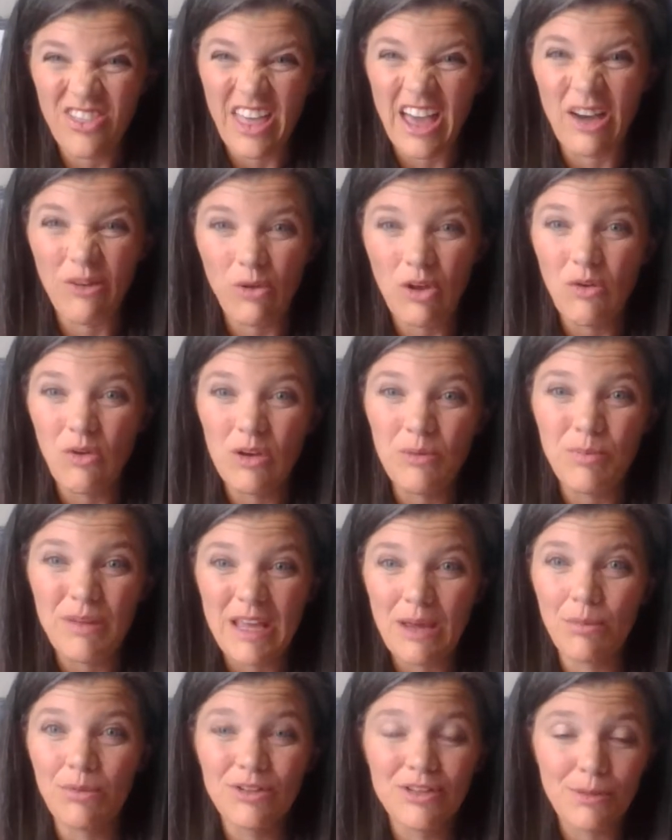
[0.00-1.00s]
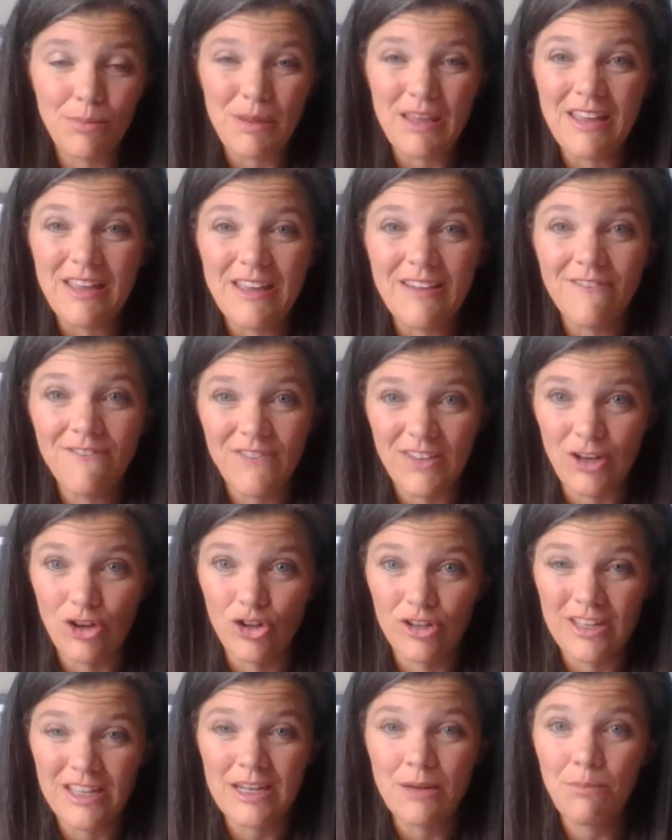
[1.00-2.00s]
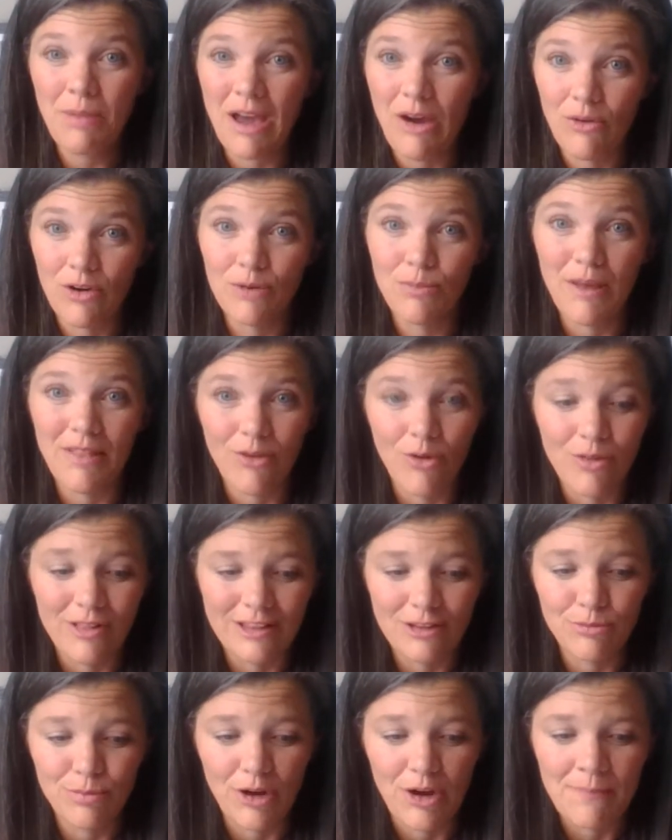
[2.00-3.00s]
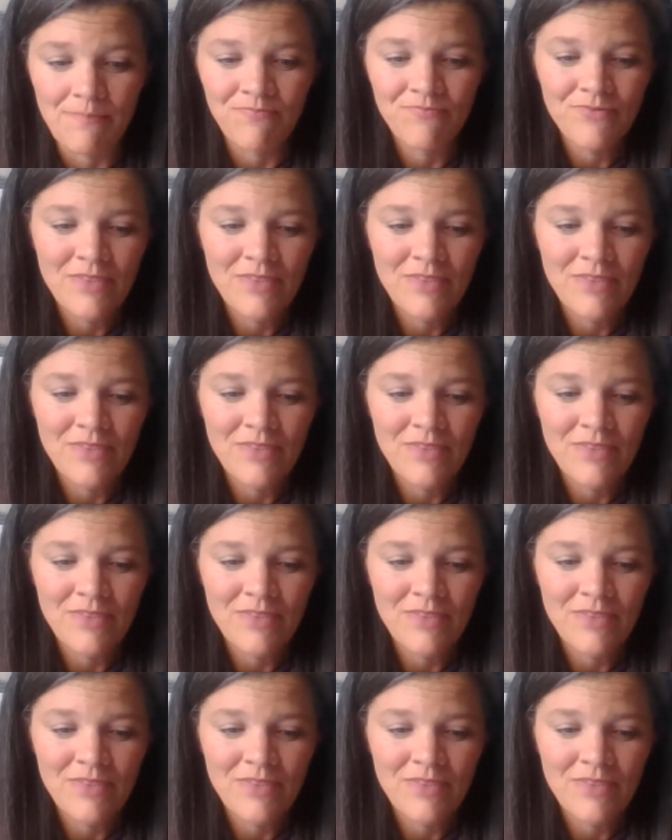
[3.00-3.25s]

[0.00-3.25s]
that we would be able to be filled and empowered by the Holy Spirit.